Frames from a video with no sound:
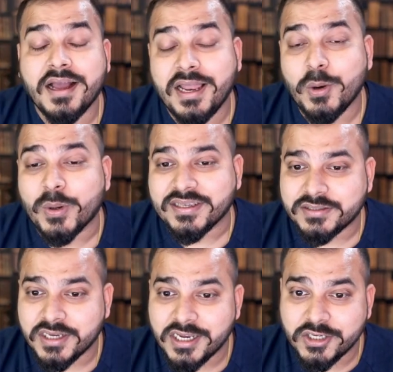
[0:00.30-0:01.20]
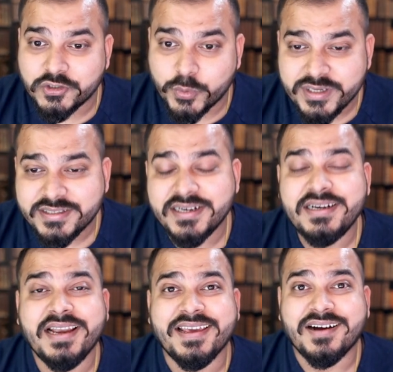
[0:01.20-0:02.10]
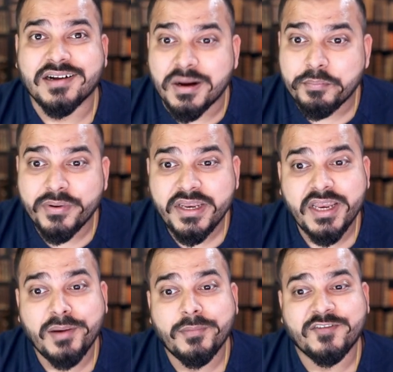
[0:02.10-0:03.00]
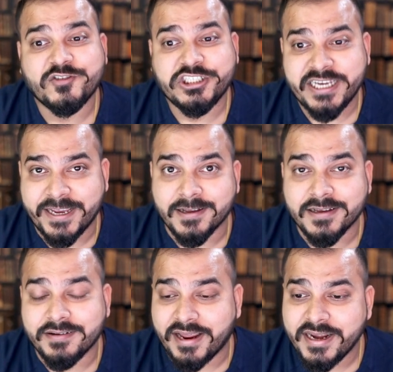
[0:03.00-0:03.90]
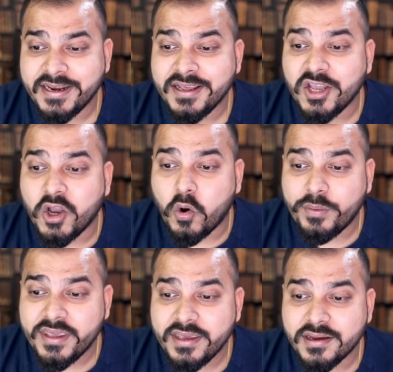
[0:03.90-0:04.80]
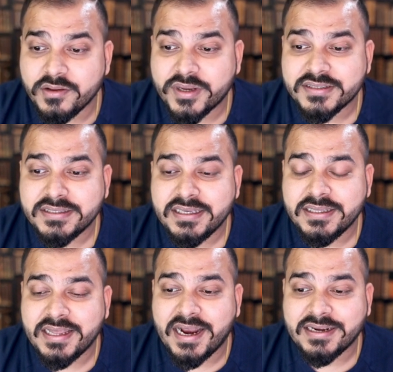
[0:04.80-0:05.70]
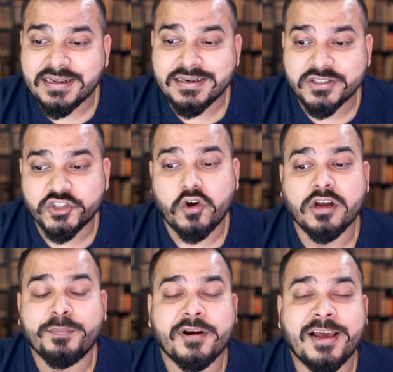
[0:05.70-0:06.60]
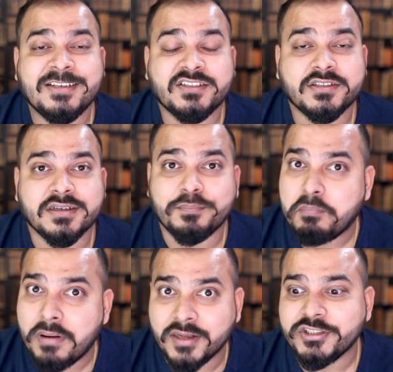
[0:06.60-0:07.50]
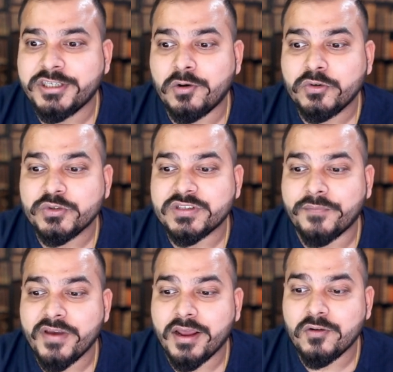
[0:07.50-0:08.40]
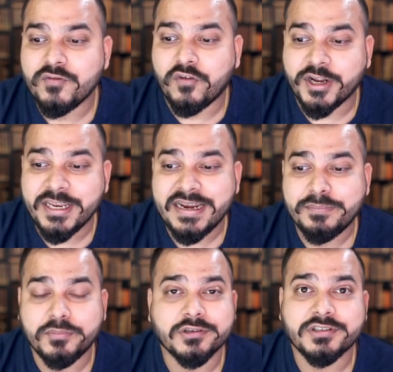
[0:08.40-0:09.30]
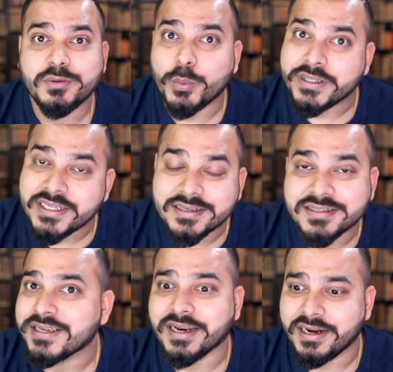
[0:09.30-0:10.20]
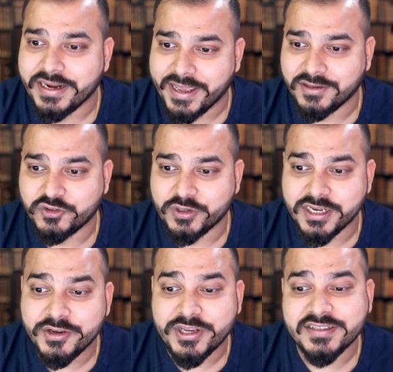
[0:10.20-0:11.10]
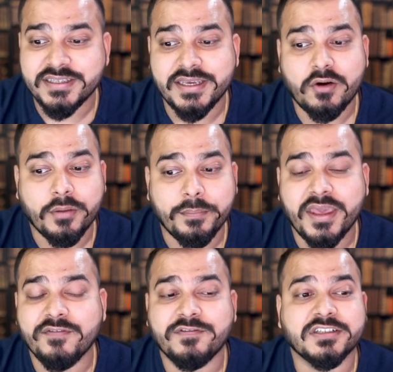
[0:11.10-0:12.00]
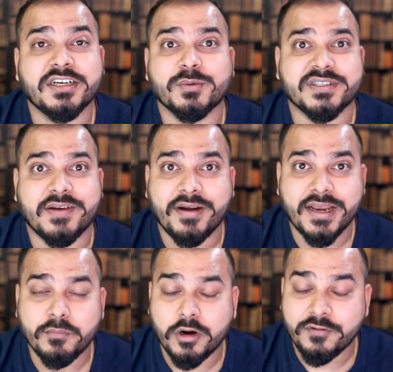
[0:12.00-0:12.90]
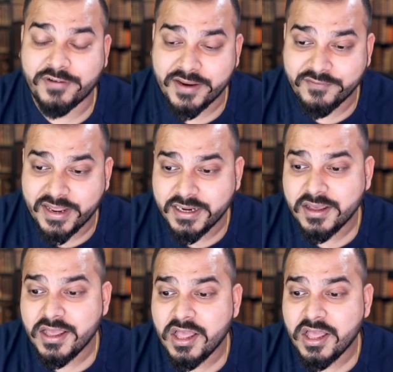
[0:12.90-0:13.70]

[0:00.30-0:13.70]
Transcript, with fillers: Hello guys. So recently a company named as Chegg, right? Over here you can see that its stock price plunged down to somewhere around 48% within a single day. So here you can see on May 1st it was 17.59